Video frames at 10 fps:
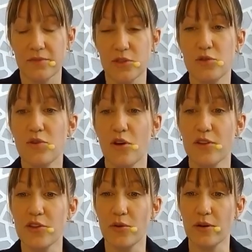you know
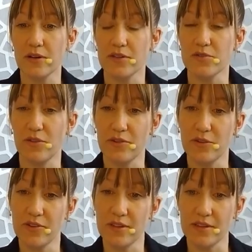that you are in control of your
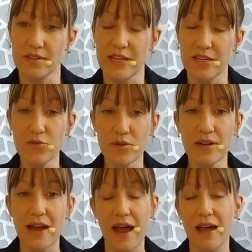feelings. And you
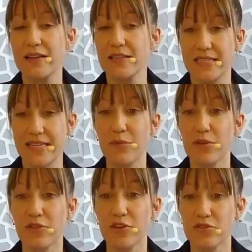can stay
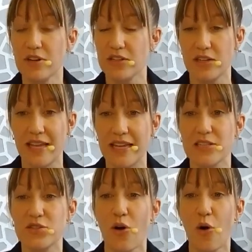with frustration. That
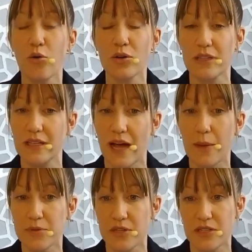is totally an
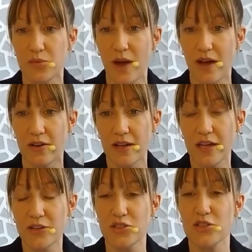option as well.
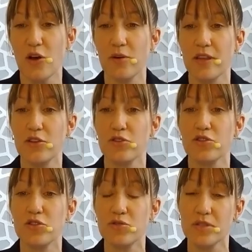Just knowing that you're
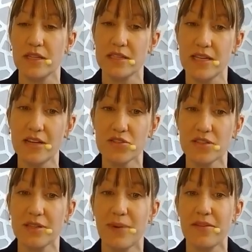choosing
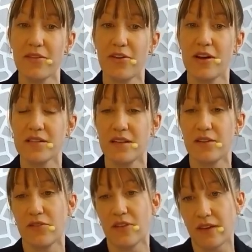intentionally by the thoughts that
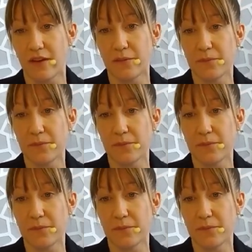you're thinking.